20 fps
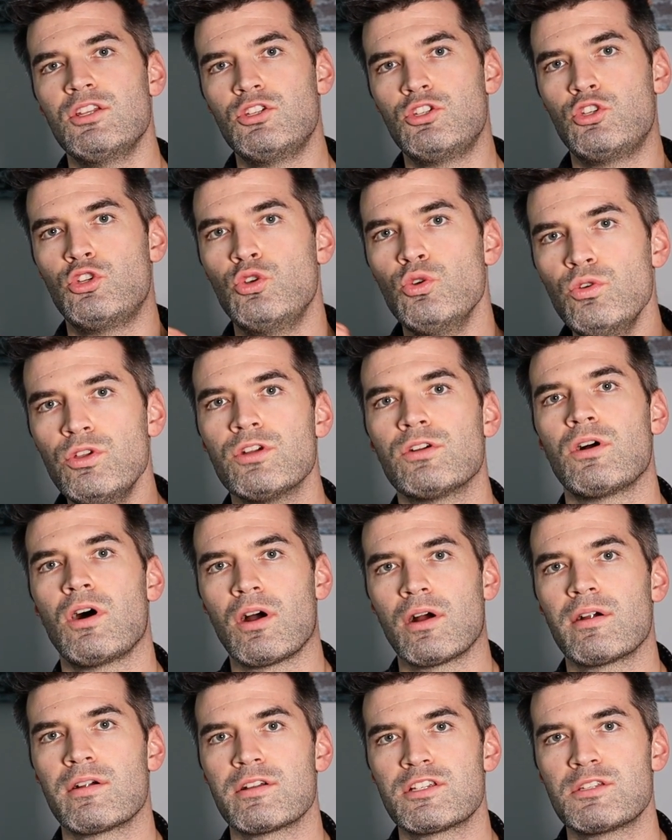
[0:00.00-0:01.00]
to your
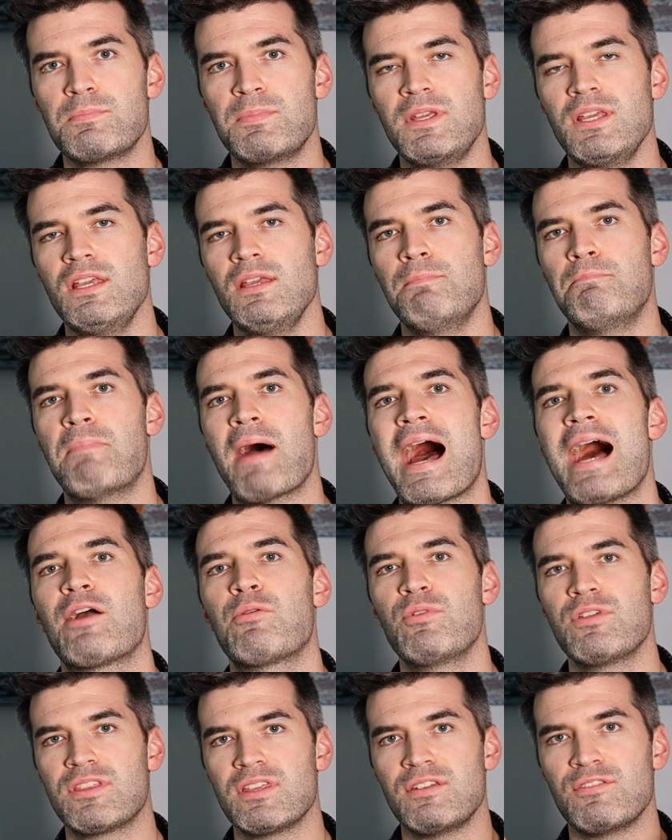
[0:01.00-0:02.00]
RRSP back
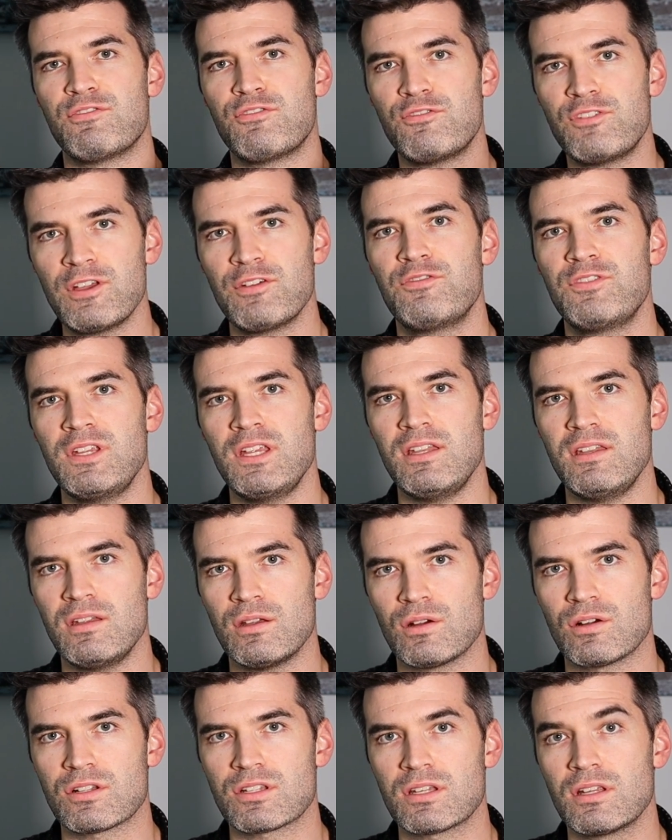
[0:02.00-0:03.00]
within 15
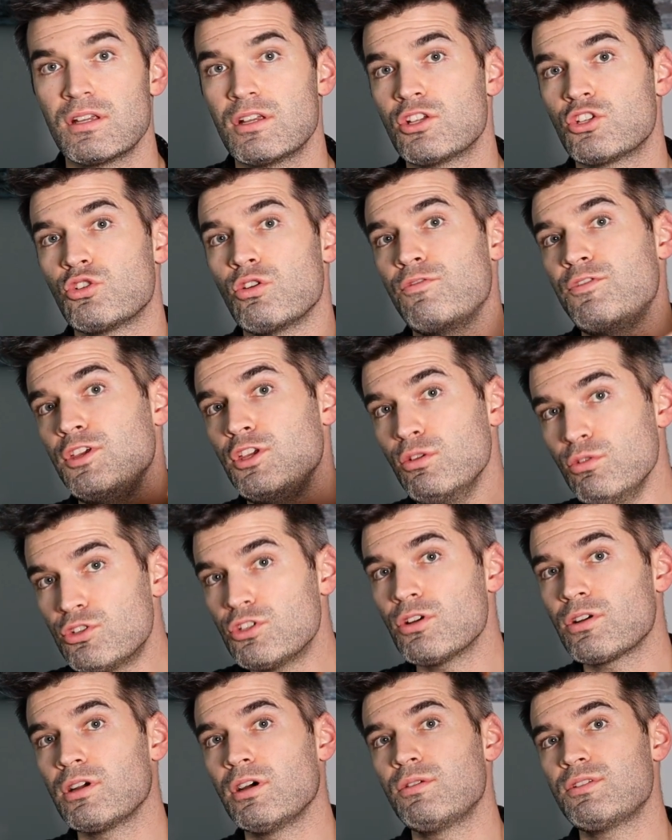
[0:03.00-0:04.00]
years. So if you
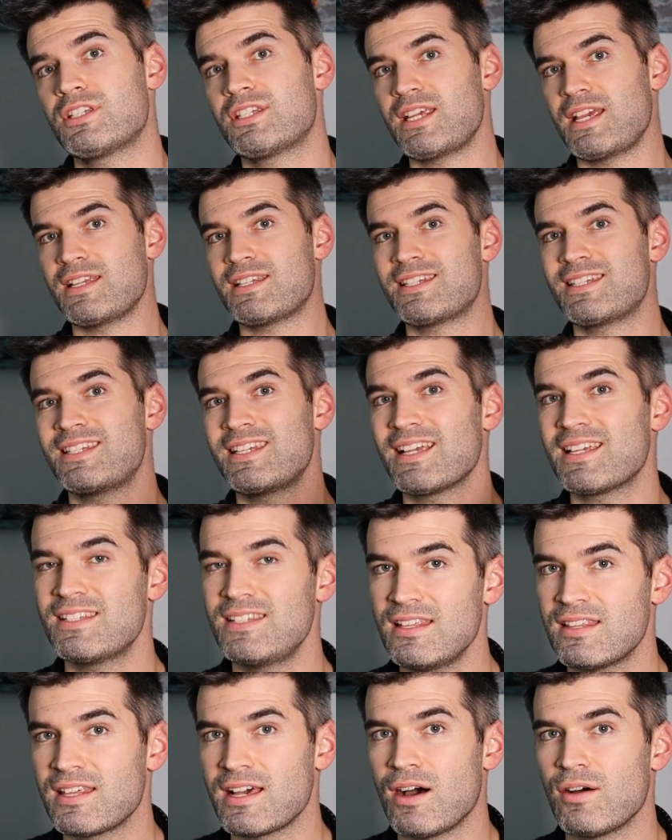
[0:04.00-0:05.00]
took out, say,
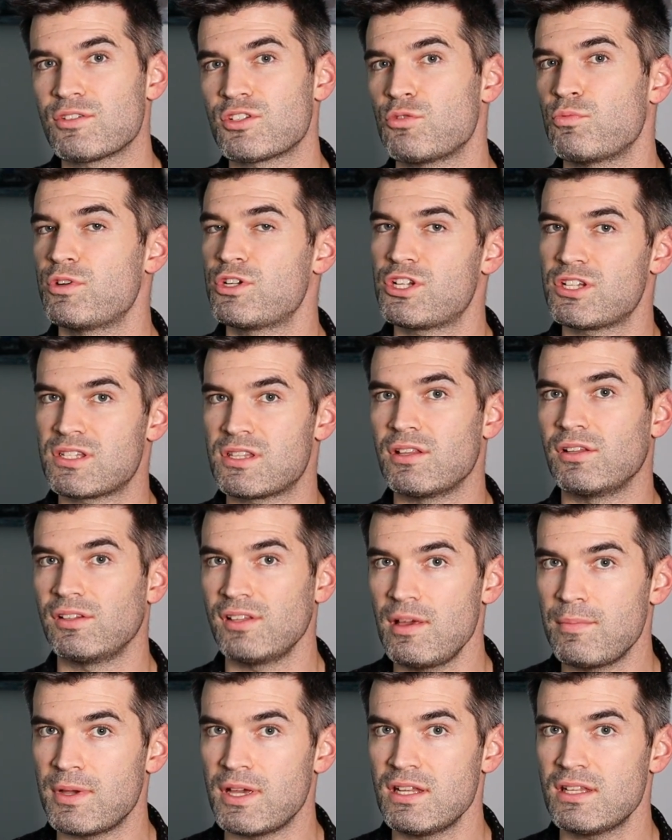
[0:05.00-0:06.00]
$60,000, which is the
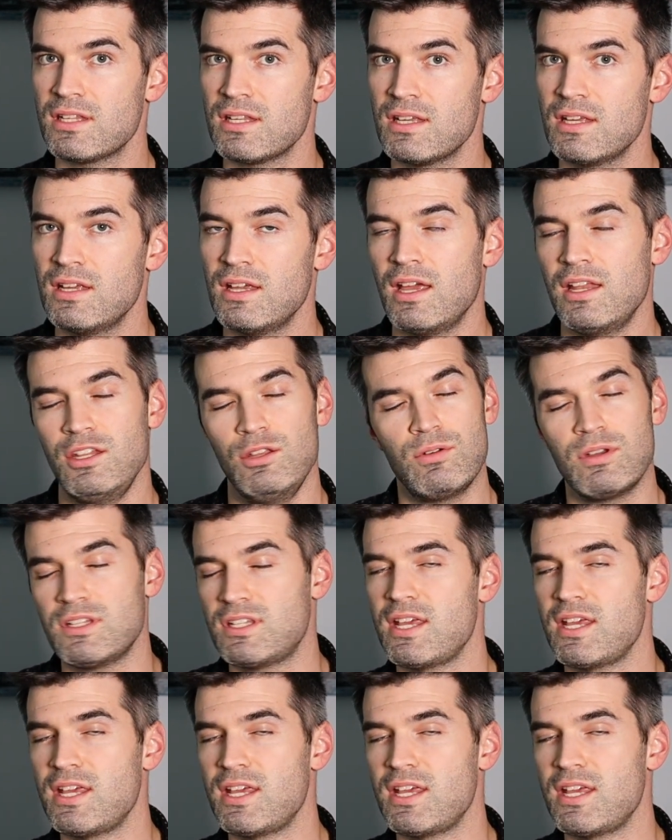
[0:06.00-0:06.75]
limit, and you can